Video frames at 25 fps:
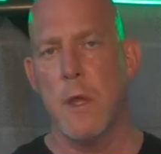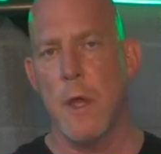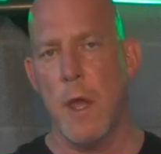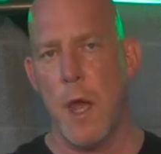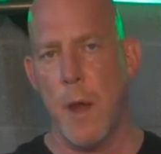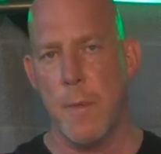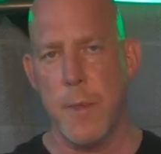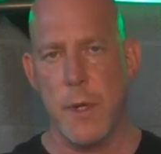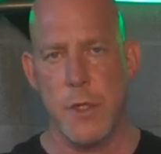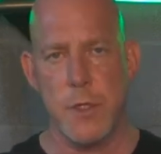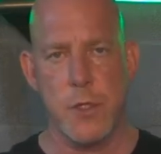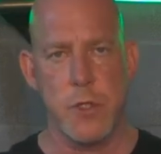
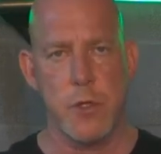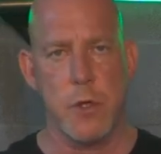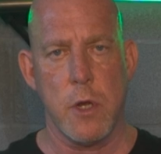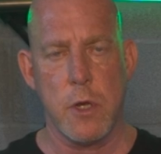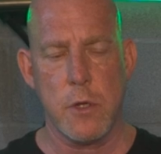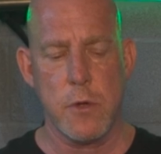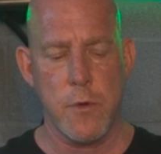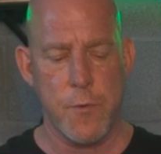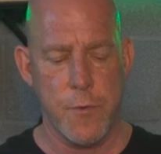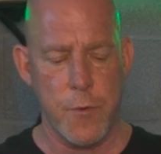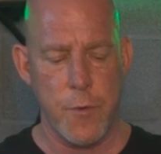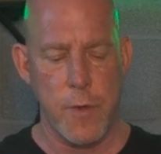I'm an
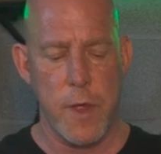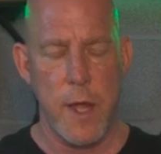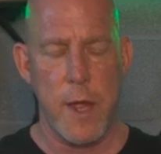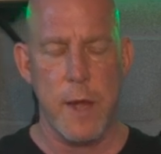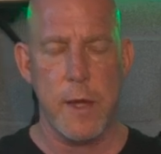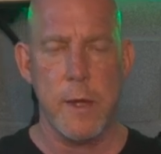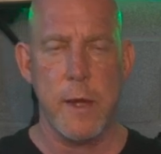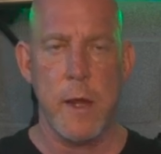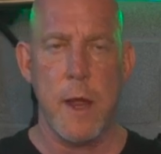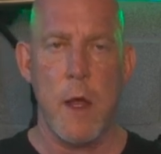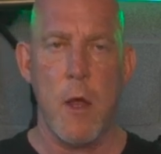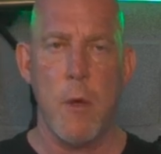instructor for
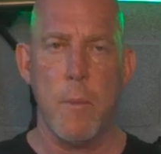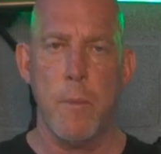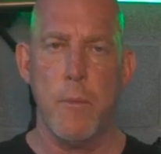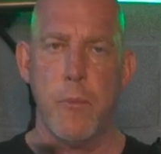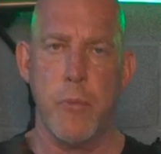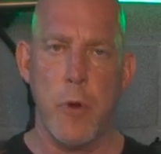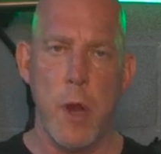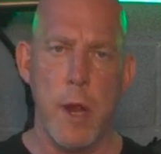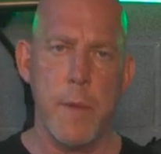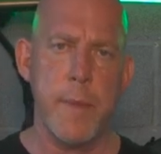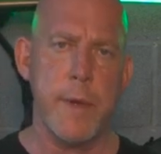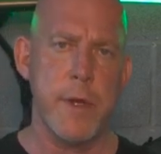that. I'll
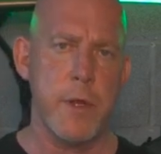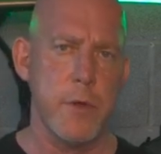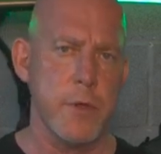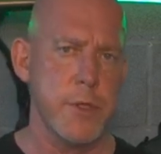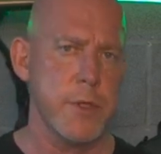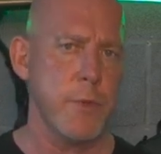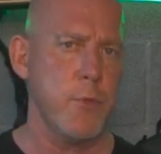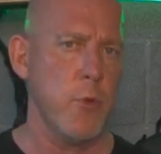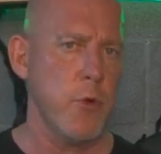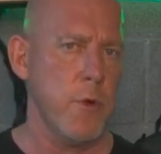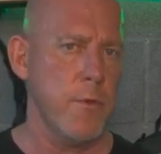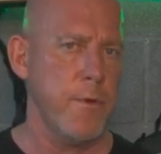probably be doing
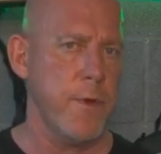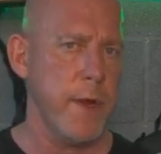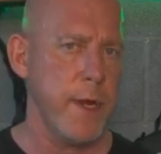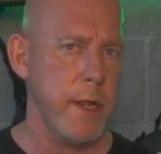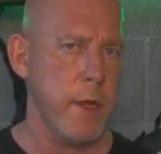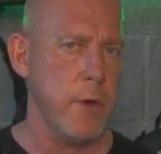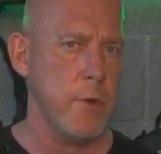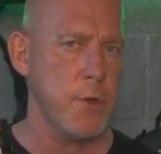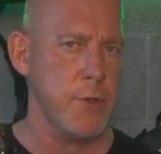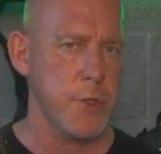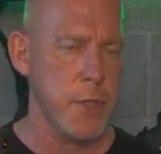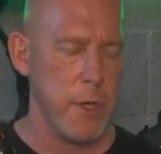some more
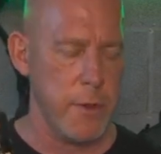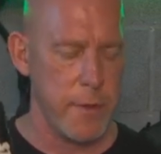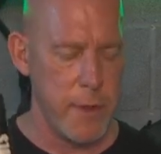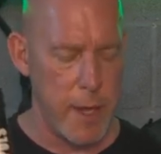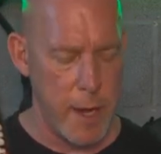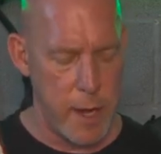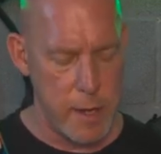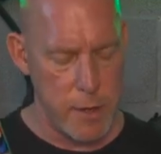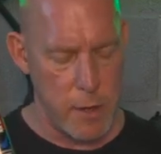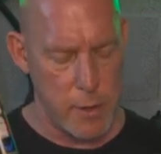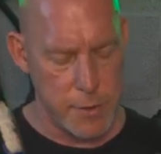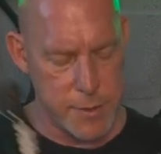videos on
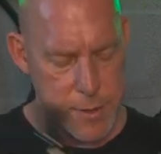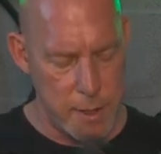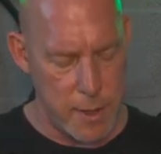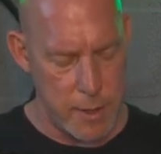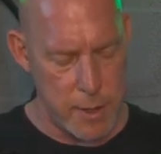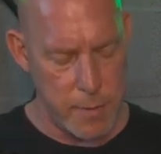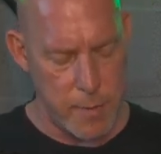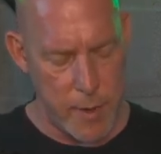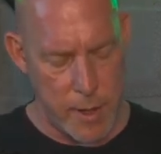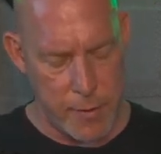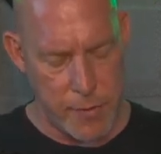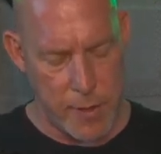that and I'll tell
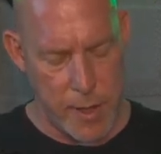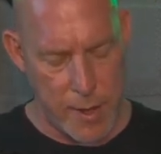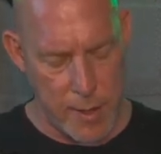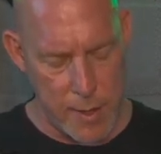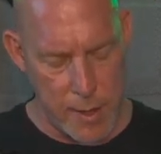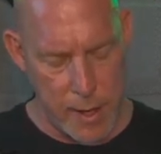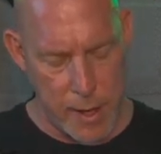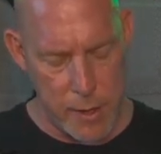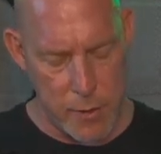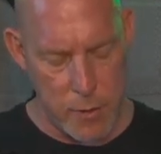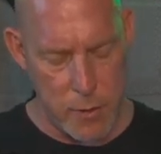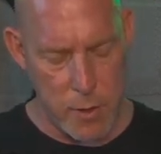you about that
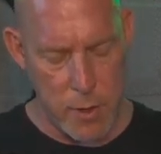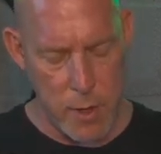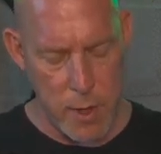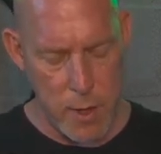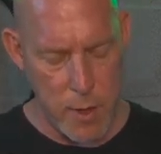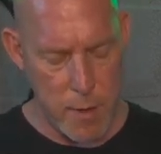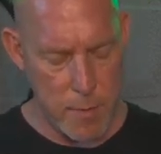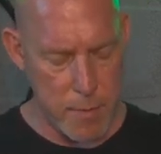later.